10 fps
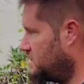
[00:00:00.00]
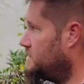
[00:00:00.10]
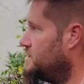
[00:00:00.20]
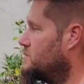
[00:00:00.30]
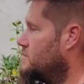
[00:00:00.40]

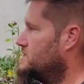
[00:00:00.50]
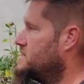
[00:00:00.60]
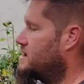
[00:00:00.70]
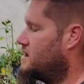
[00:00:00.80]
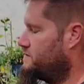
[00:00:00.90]
You don't want to
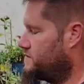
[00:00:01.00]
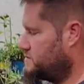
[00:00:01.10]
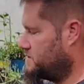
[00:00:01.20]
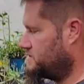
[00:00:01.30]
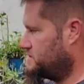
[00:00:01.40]
take off the
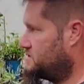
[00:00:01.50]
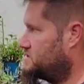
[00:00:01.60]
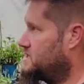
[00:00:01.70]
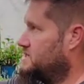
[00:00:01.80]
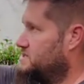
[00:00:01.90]

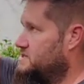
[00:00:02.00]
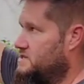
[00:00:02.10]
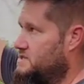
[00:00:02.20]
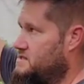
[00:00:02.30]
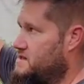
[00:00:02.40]
roots, because
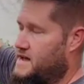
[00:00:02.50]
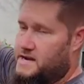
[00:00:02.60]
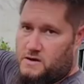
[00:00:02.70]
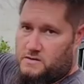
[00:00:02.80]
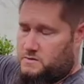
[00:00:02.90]
then
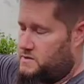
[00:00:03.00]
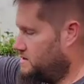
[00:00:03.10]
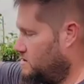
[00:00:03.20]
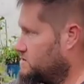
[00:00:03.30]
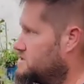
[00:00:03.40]
that goes away
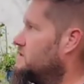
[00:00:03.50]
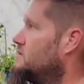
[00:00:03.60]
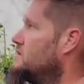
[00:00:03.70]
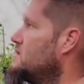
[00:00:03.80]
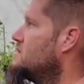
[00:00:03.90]

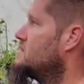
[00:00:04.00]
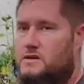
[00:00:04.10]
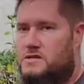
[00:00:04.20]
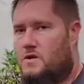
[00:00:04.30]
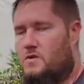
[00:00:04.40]
also.
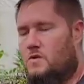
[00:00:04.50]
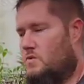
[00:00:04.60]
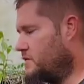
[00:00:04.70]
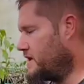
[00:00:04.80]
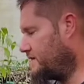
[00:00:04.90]
So
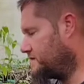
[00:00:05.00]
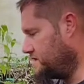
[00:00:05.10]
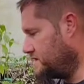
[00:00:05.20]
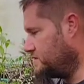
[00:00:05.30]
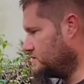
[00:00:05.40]
what we have to
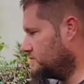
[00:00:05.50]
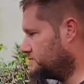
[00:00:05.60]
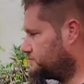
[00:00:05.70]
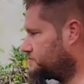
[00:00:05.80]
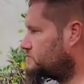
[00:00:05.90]
do
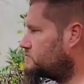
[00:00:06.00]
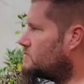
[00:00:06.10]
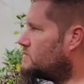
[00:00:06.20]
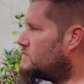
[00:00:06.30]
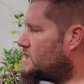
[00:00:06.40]

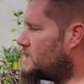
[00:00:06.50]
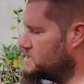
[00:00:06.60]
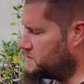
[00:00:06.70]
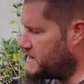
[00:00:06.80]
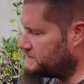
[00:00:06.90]

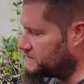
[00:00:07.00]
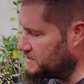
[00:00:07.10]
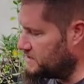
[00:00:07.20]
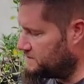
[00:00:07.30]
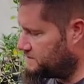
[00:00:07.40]
is we have to
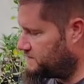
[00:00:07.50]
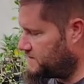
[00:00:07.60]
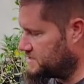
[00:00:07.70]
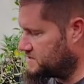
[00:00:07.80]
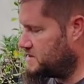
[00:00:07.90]
leave
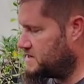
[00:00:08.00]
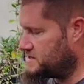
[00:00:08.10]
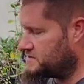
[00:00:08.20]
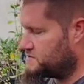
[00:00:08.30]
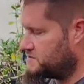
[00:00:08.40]
as many
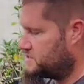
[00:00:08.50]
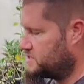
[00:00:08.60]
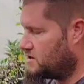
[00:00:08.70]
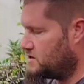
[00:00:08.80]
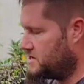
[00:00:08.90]
of the roots
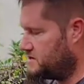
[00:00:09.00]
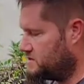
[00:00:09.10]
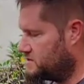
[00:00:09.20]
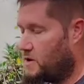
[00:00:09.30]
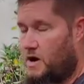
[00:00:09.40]
as on here
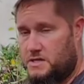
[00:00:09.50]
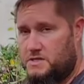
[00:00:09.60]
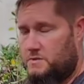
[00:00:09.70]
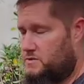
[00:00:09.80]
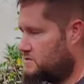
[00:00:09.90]
as
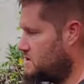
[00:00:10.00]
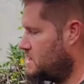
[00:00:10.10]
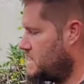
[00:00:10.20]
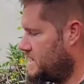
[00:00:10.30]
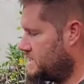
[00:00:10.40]
possible
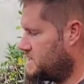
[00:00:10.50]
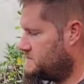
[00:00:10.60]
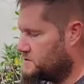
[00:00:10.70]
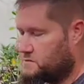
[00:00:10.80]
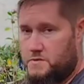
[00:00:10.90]
and
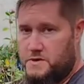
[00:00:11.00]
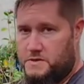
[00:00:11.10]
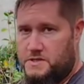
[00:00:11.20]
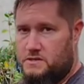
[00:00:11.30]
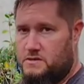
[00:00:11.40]
keep the
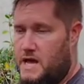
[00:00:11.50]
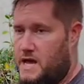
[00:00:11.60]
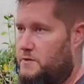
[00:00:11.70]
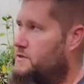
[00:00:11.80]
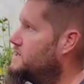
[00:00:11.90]
roots
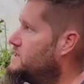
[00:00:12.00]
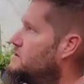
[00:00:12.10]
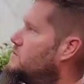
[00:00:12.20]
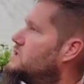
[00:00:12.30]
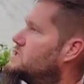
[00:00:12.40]
healthy,
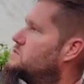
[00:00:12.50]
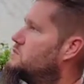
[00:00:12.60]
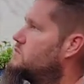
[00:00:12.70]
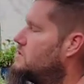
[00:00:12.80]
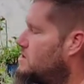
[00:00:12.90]
which
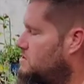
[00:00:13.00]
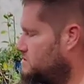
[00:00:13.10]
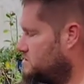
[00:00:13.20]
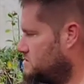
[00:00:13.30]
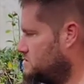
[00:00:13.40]
will all
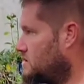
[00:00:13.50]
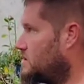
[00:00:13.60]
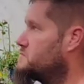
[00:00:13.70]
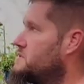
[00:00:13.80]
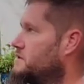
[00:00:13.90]

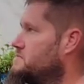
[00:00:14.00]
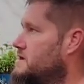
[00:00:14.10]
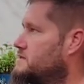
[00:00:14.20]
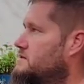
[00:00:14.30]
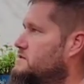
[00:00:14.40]
ultimately
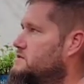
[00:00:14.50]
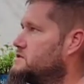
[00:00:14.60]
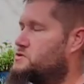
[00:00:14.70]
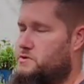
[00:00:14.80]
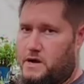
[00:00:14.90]
make the
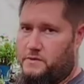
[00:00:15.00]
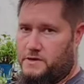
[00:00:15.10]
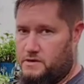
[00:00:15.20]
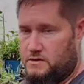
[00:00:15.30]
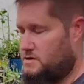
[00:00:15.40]
tree healthy.